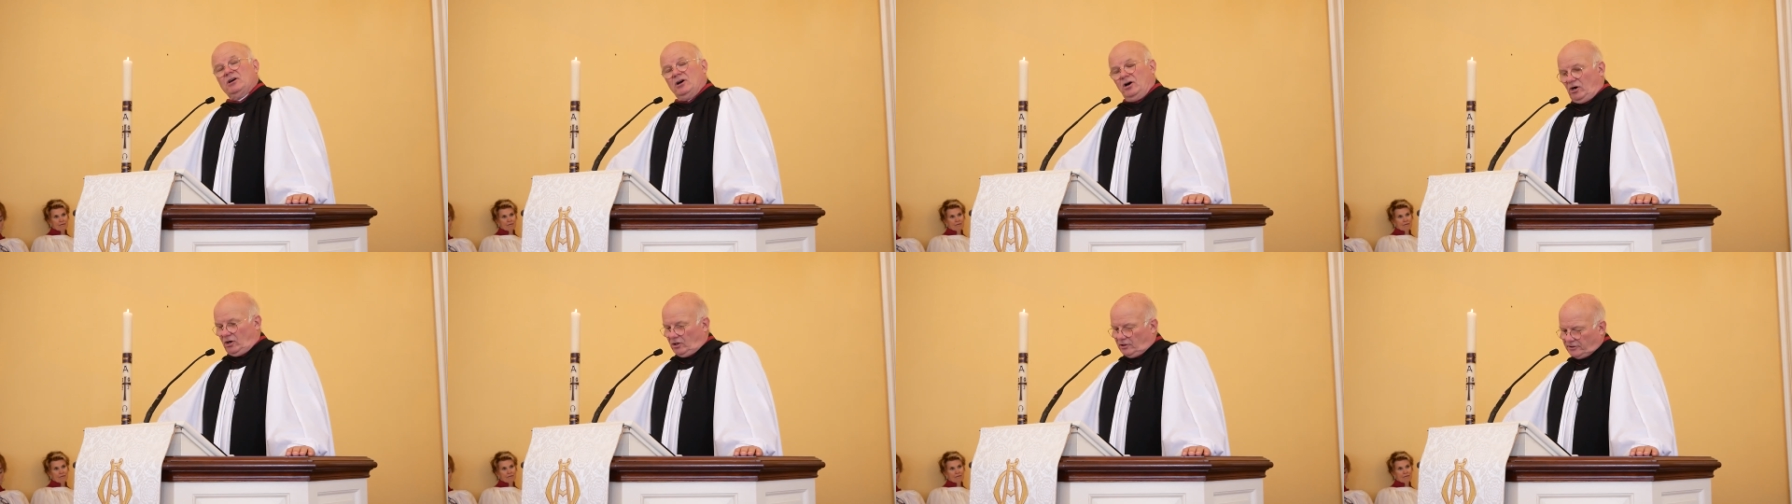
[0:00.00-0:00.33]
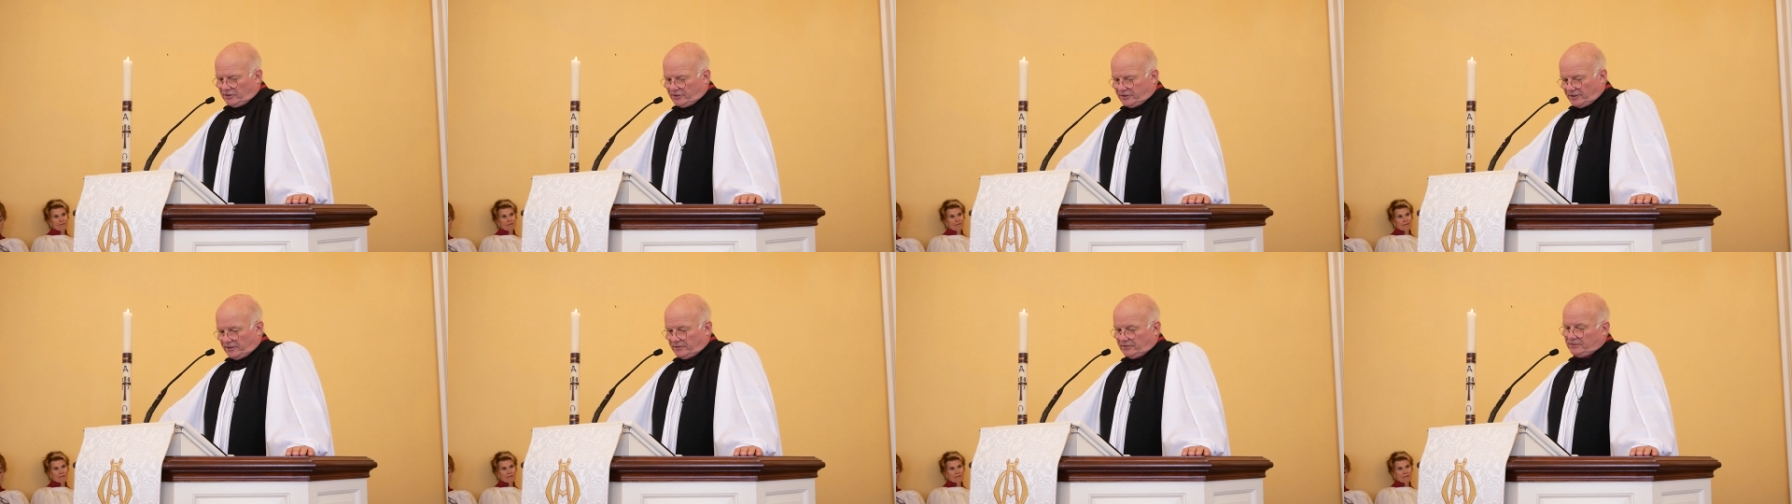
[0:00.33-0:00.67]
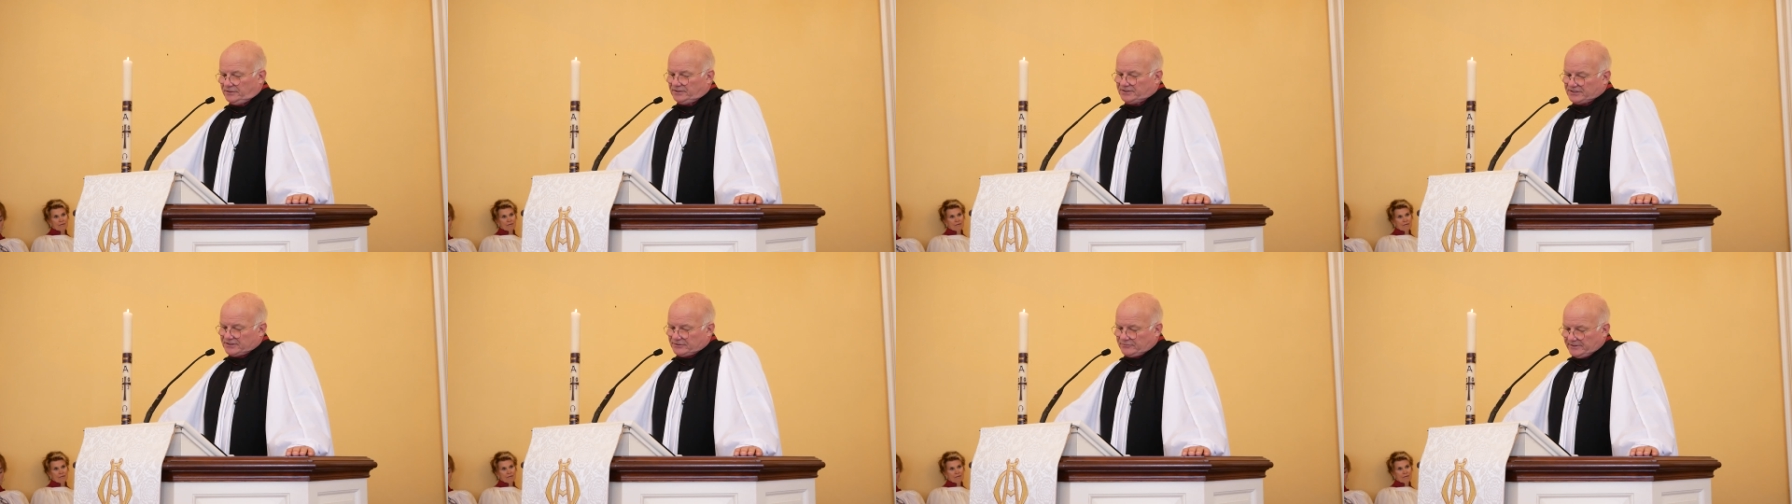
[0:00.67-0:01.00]
on
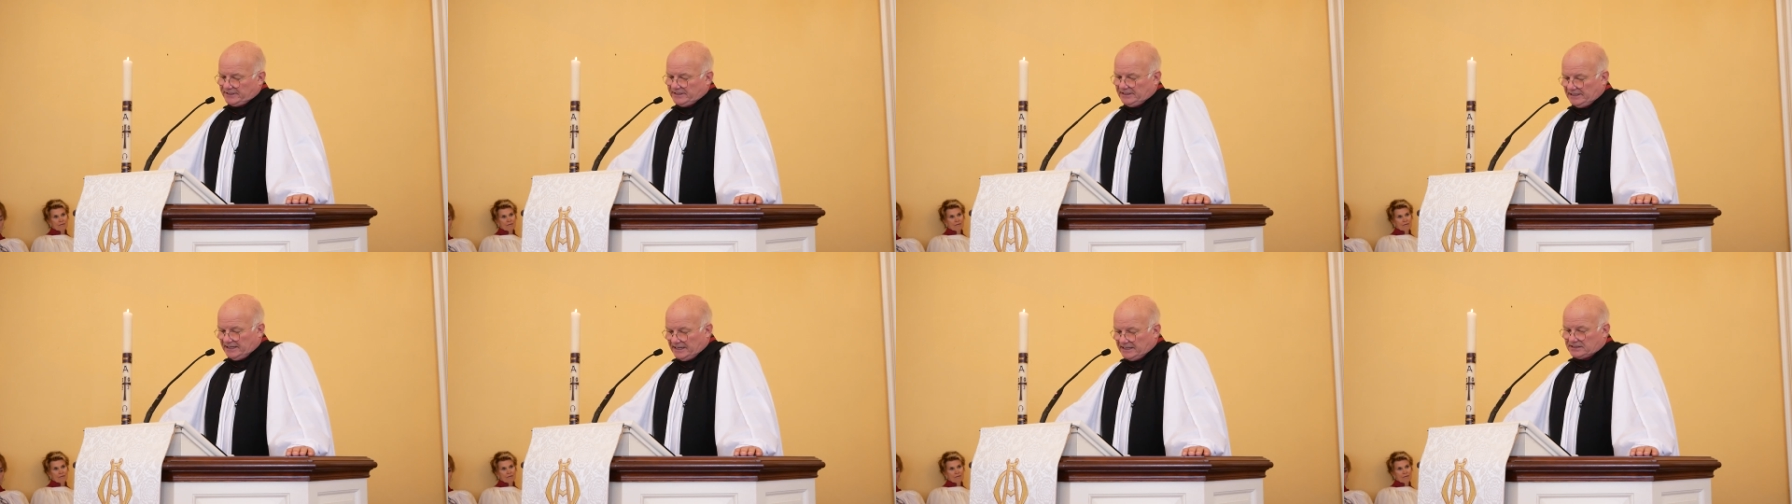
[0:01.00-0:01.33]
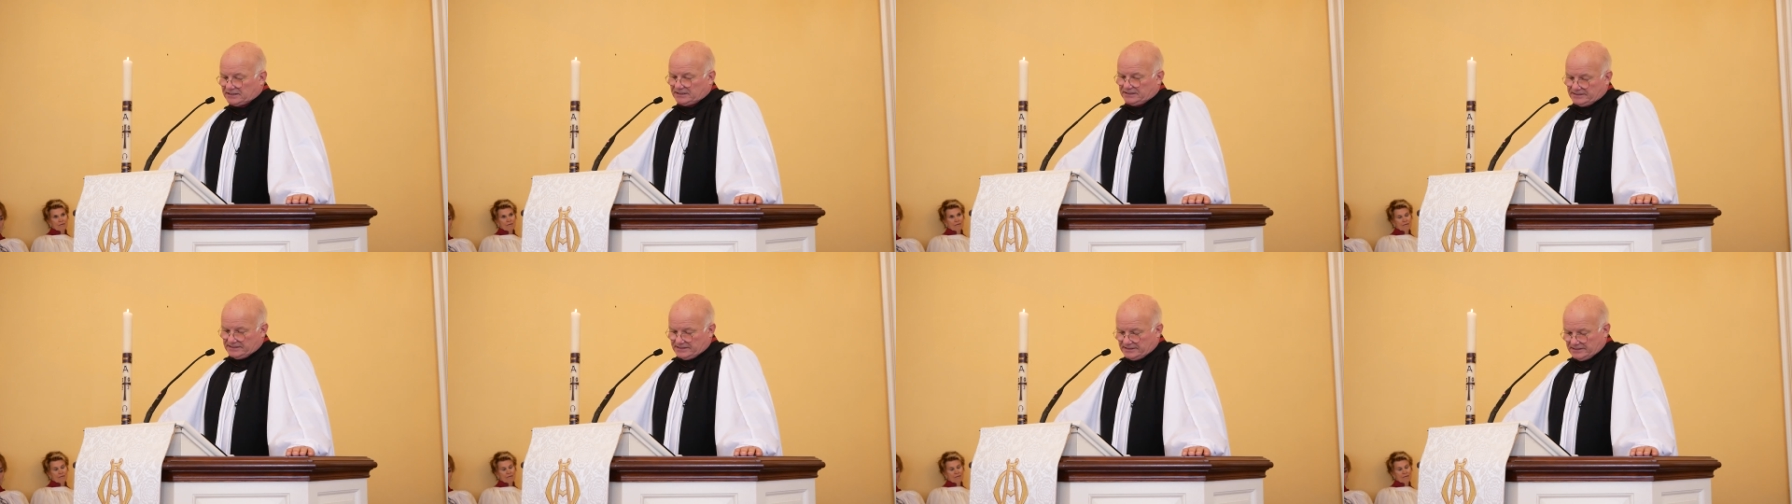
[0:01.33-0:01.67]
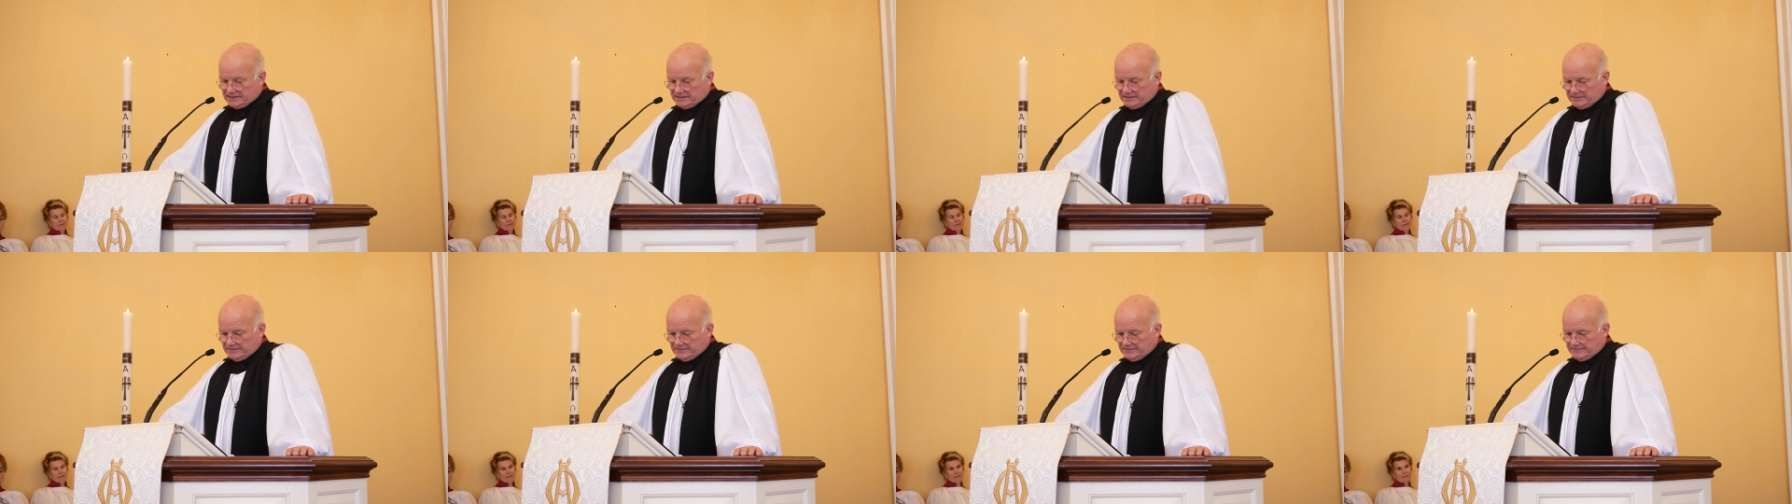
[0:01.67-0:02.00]
those three
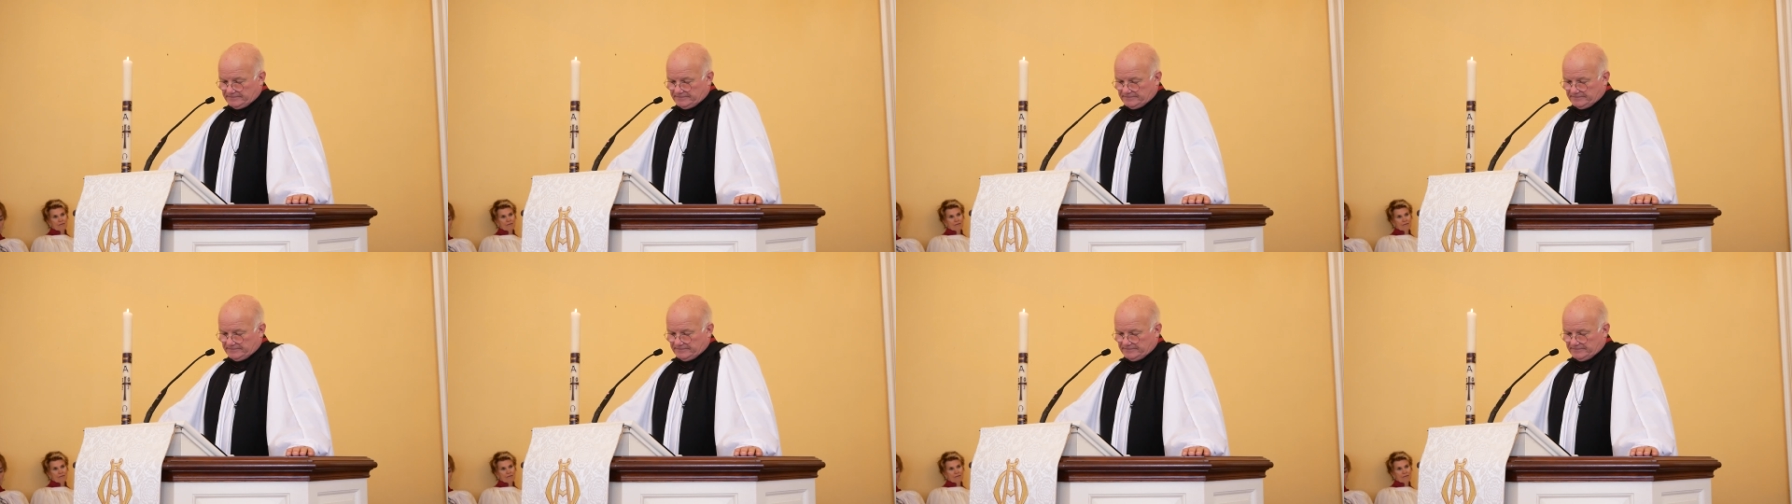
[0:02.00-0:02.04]
letters.